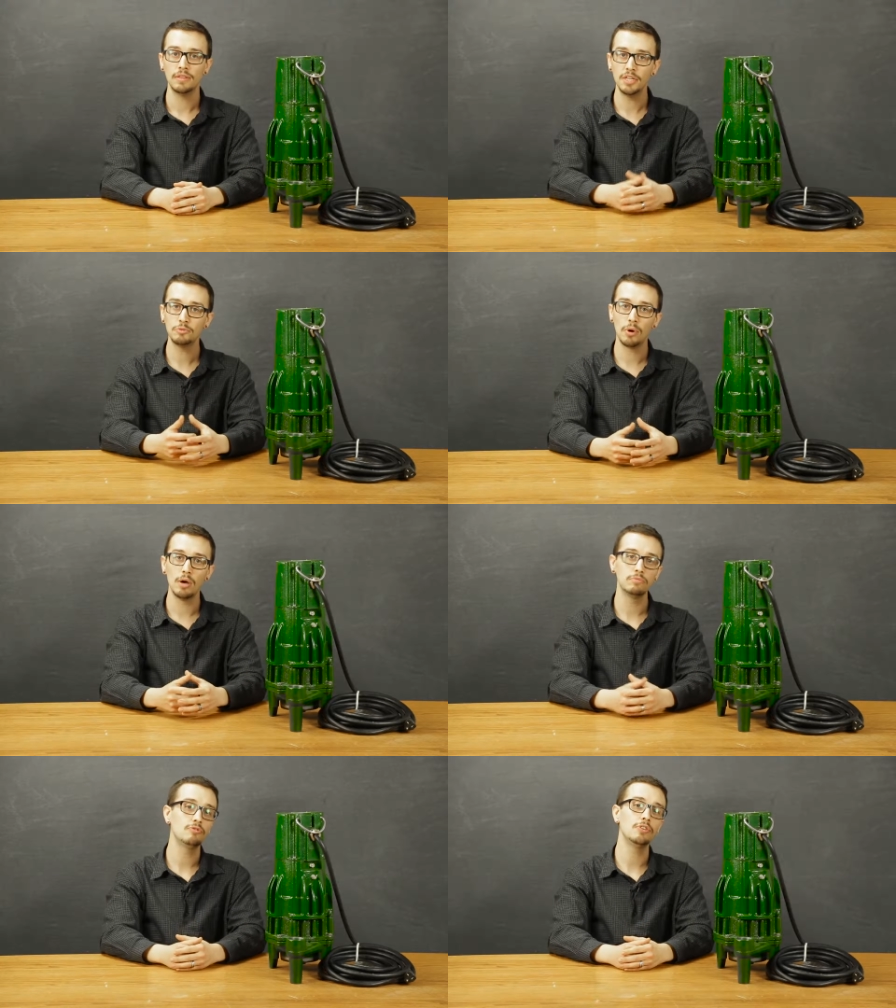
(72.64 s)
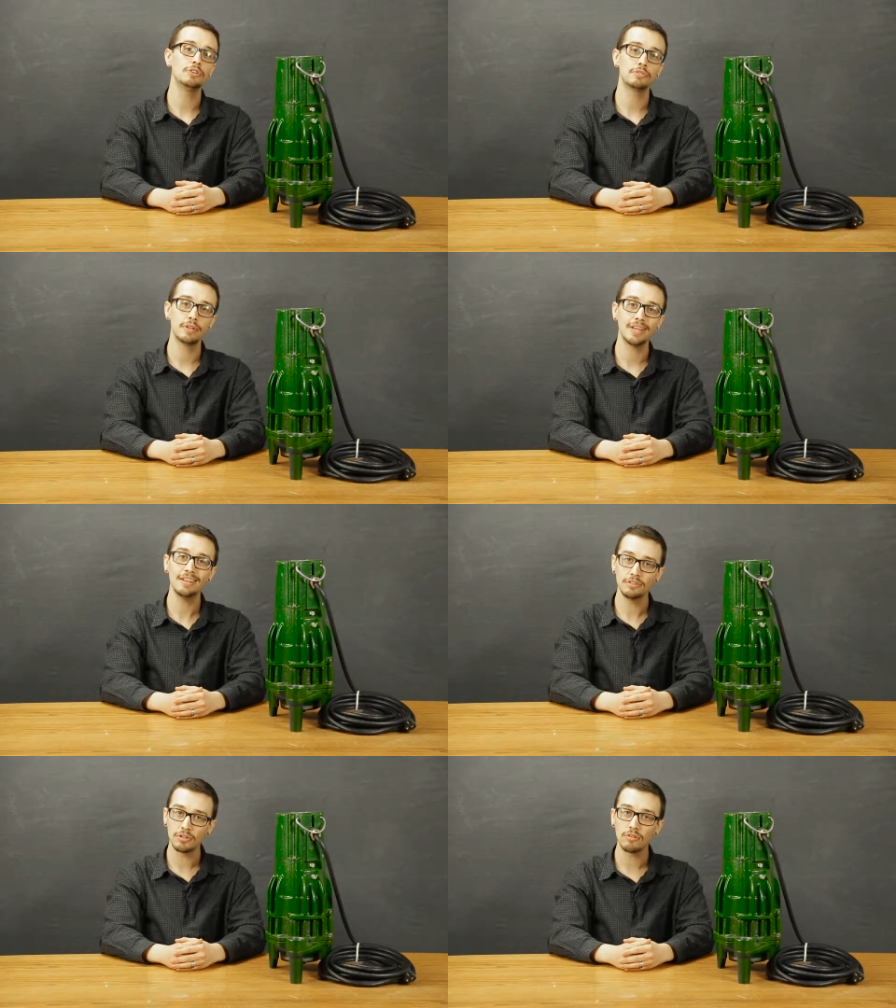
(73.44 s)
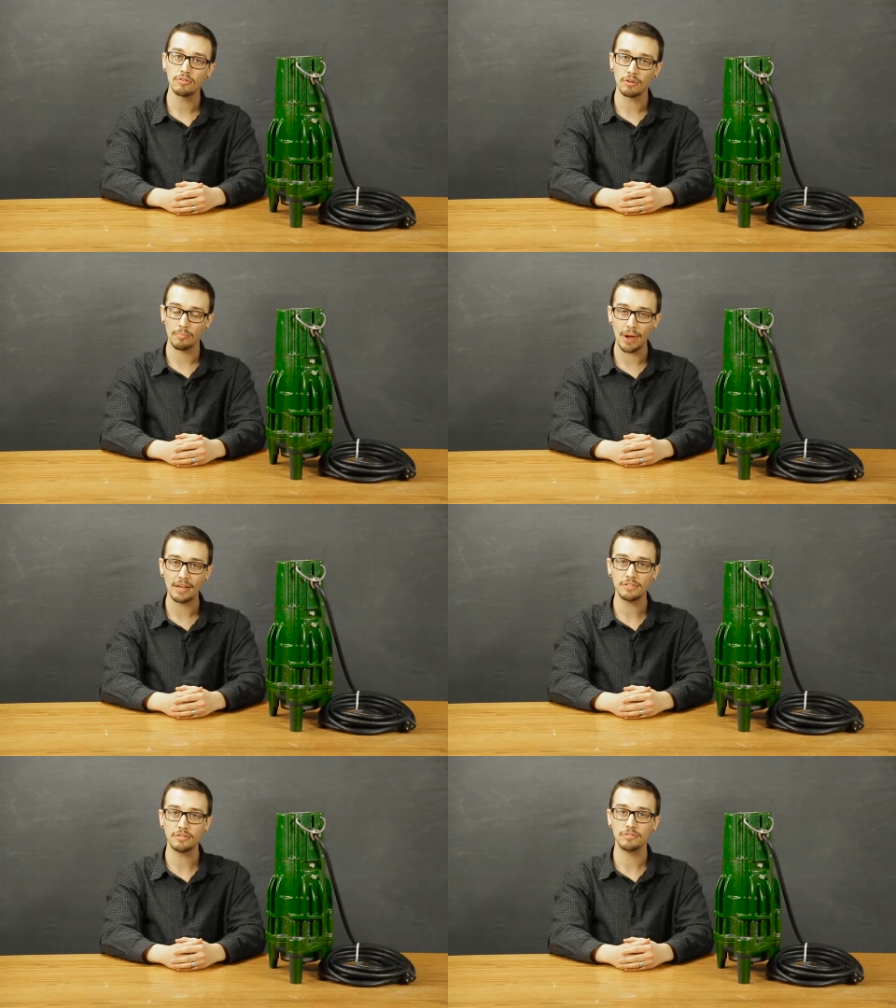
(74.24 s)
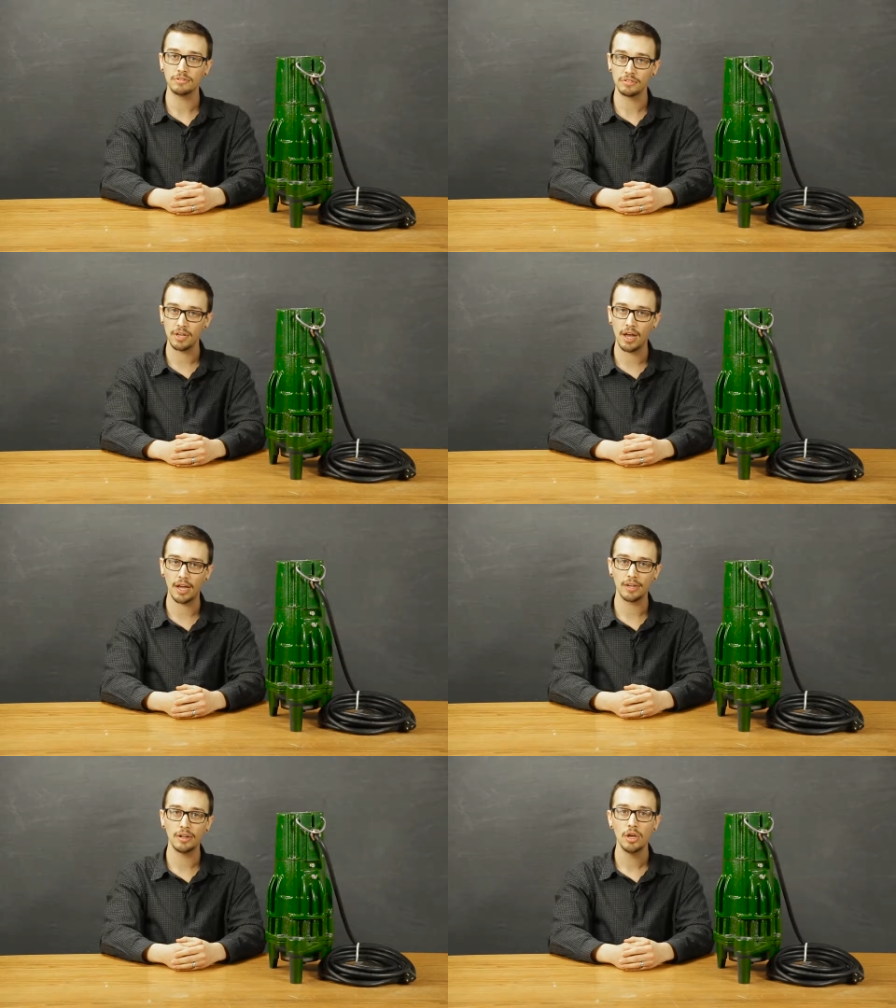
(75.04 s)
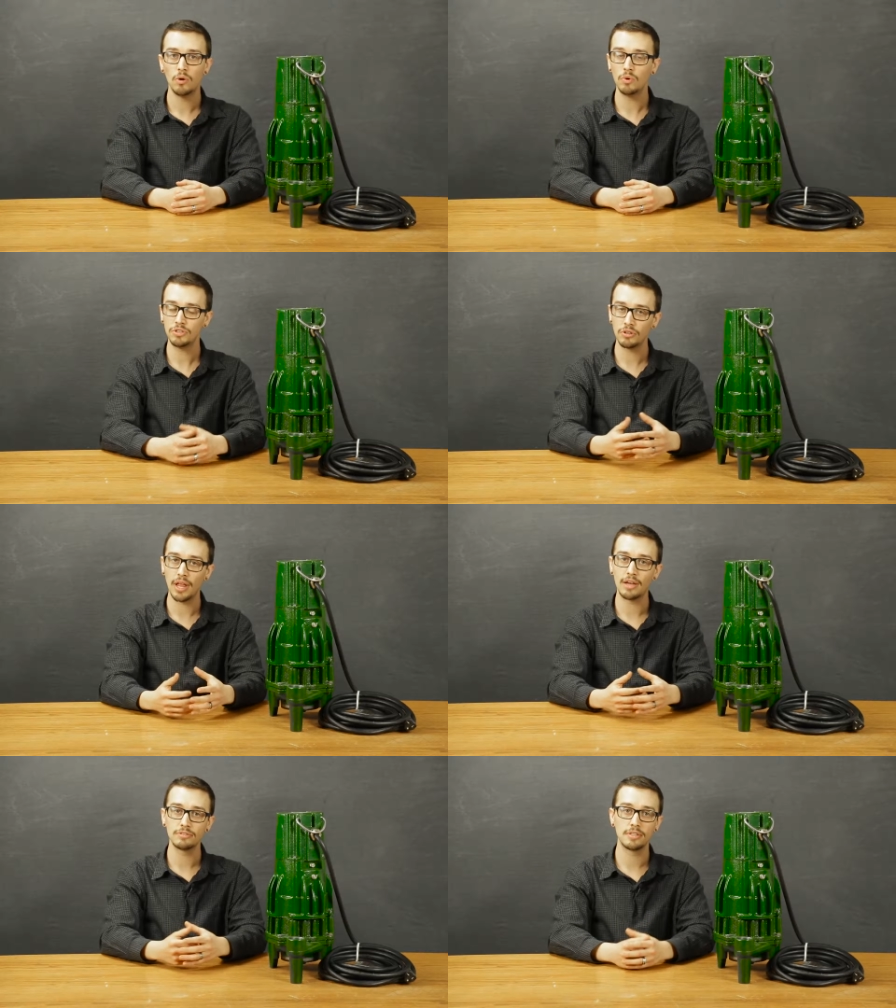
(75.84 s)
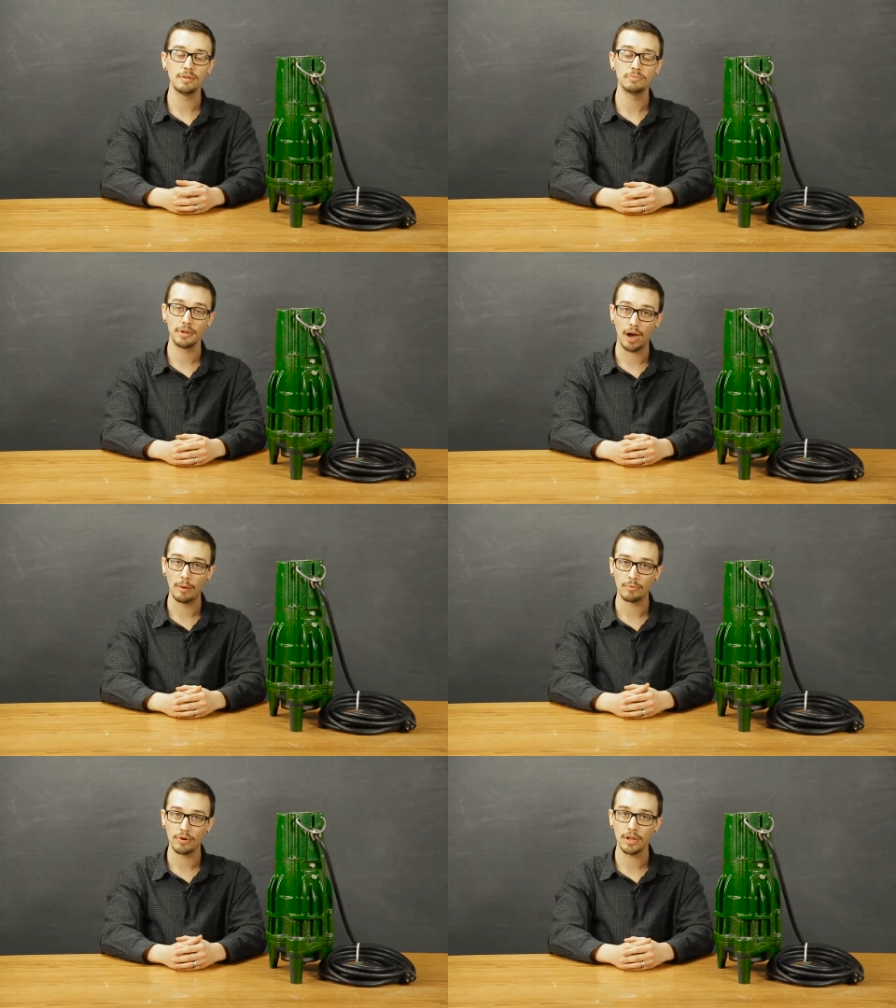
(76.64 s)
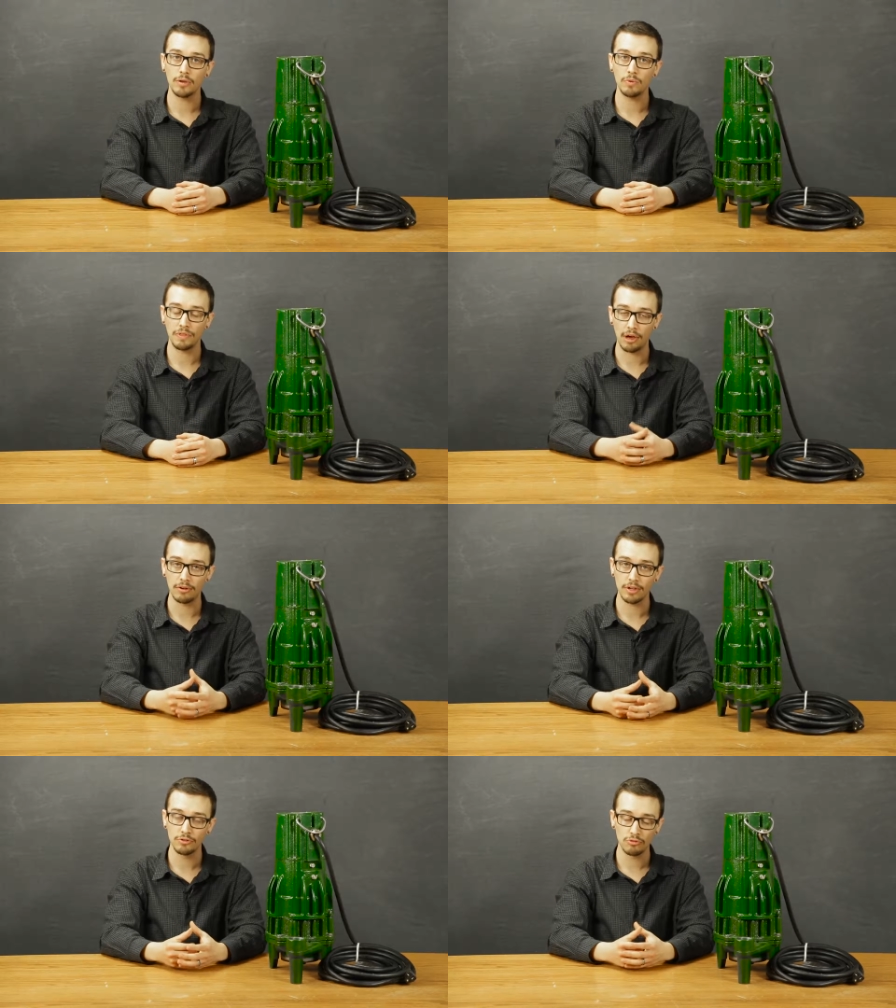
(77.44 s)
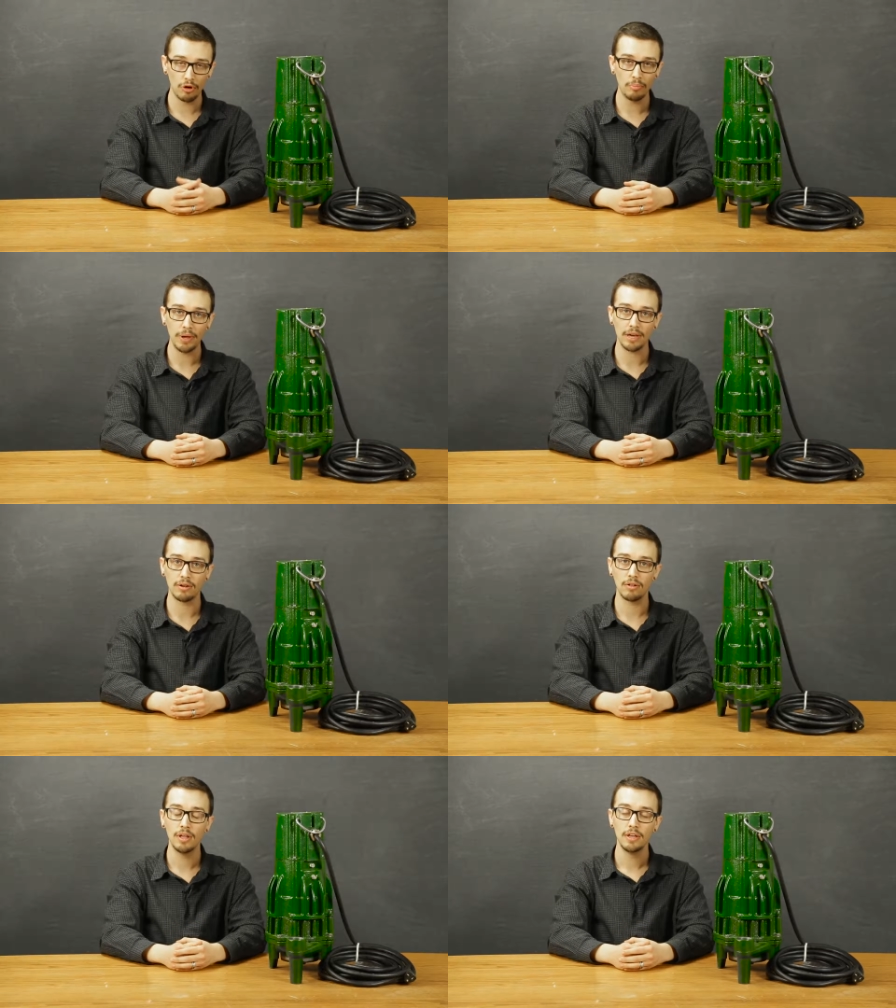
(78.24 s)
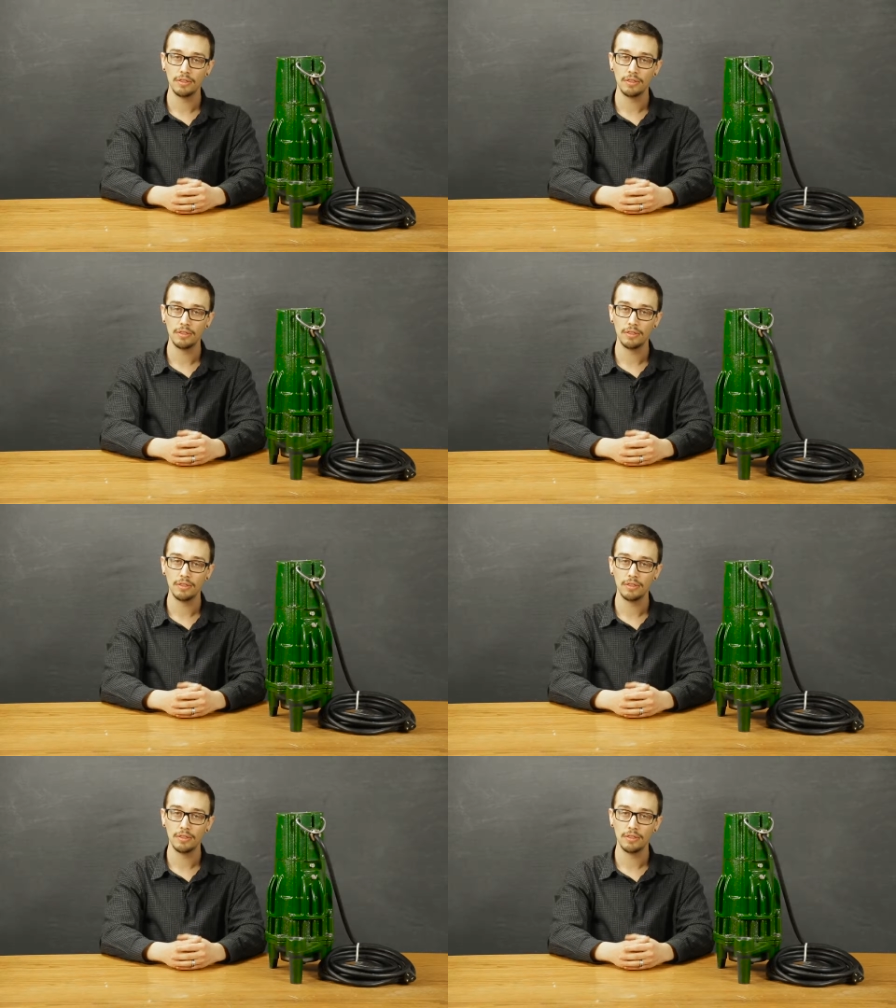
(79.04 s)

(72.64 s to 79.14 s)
These pumps feature an internal capacitor design which allows them to operate without a control panel.